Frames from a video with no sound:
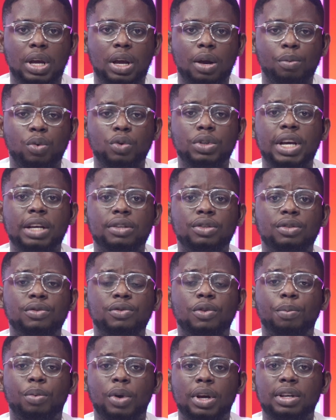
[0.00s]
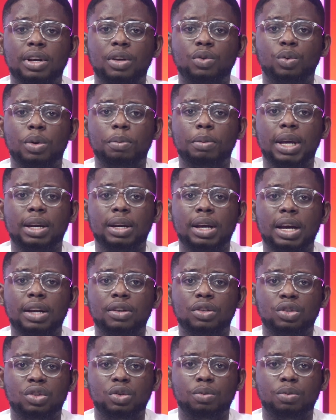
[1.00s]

Protections for pregnant women and new